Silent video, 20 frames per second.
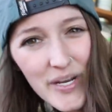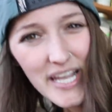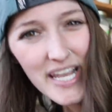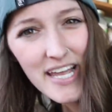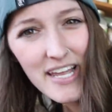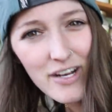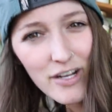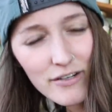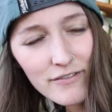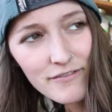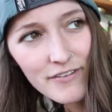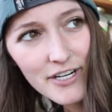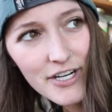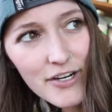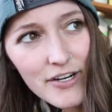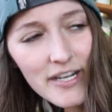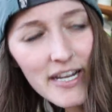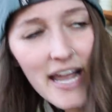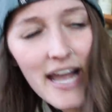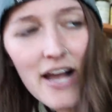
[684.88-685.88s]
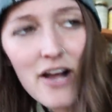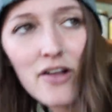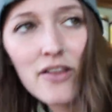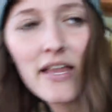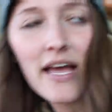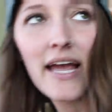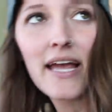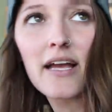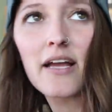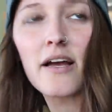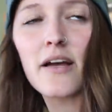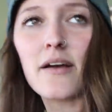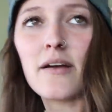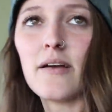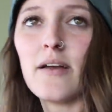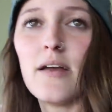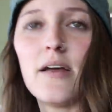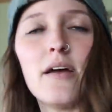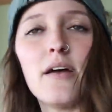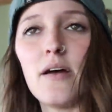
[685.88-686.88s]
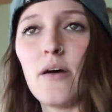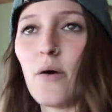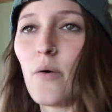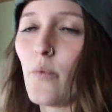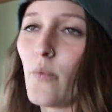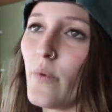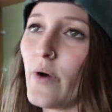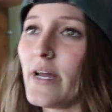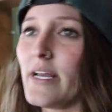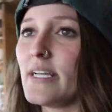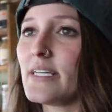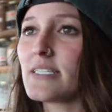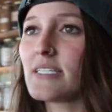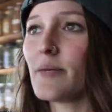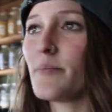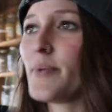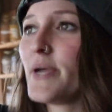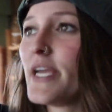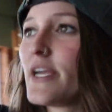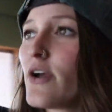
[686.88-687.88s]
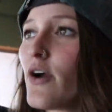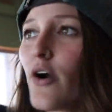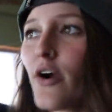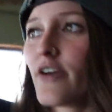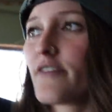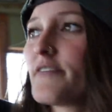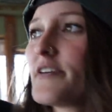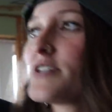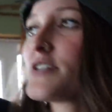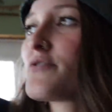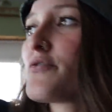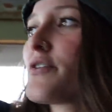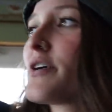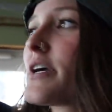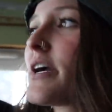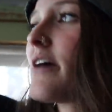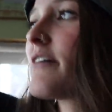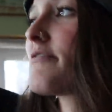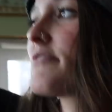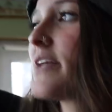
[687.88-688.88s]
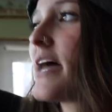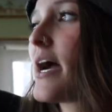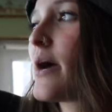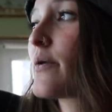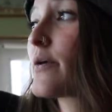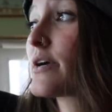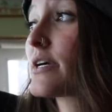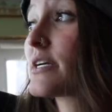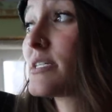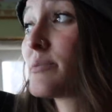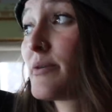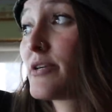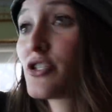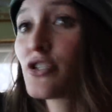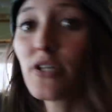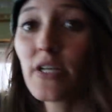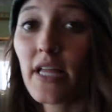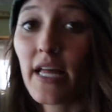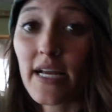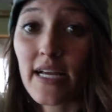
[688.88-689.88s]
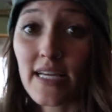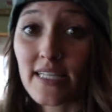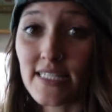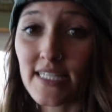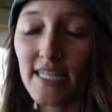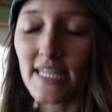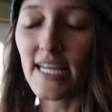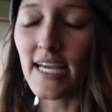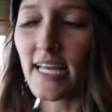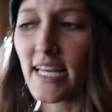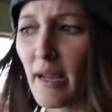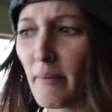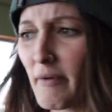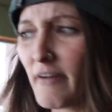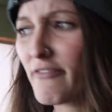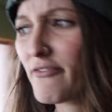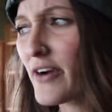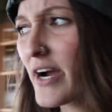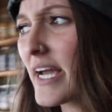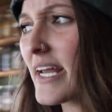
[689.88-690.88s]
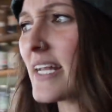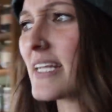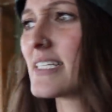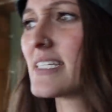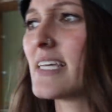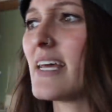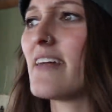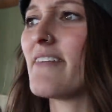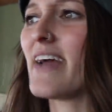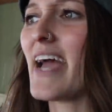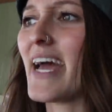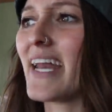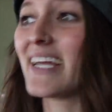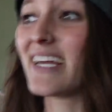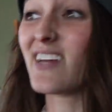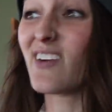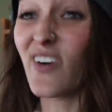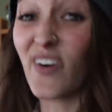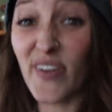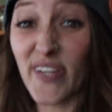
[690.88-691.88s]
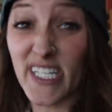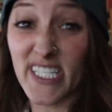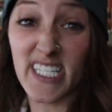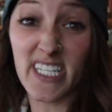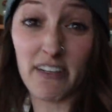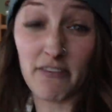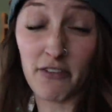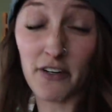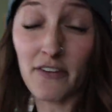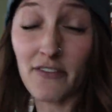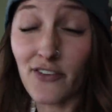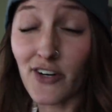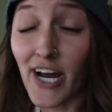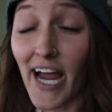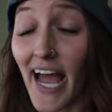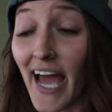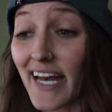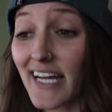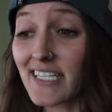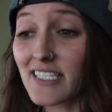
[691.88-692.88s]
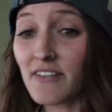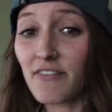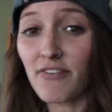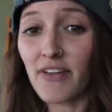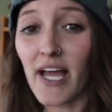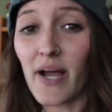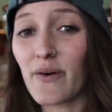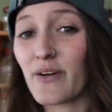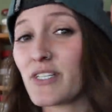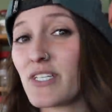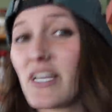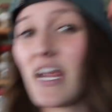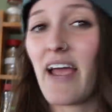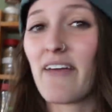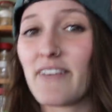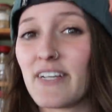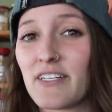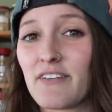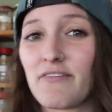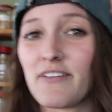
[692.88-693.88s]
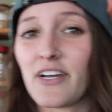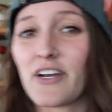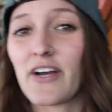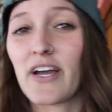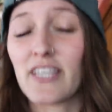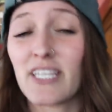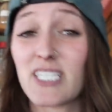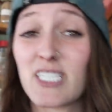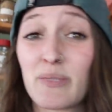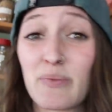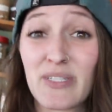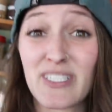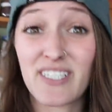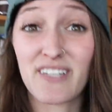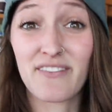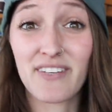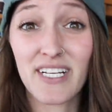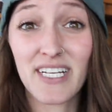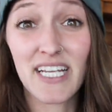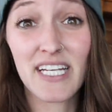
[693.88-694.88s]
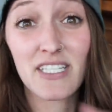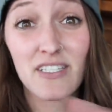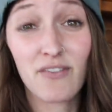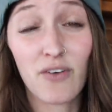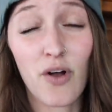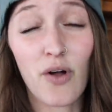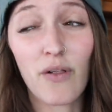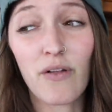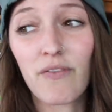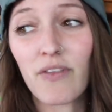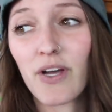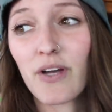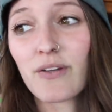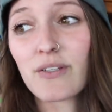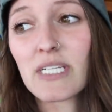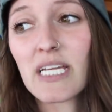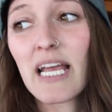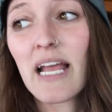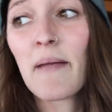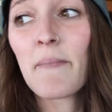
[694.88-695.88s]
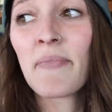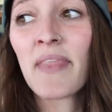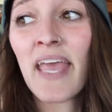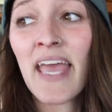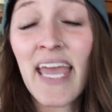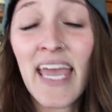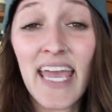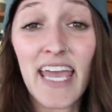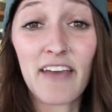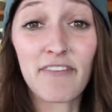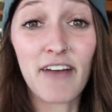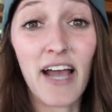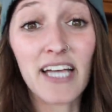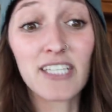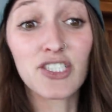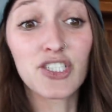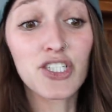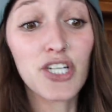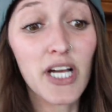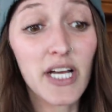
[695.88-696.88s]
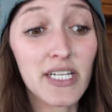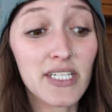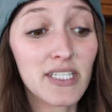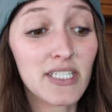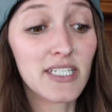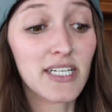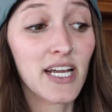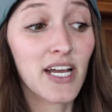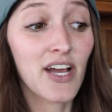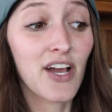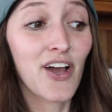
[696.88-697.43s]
in on figuring out like what is the peak harvest for a cut flower, especially like a zinnia. And I'm afraid instead of adding in all these different varieties of flowers and having to figure out the specific needs of all of those, if I just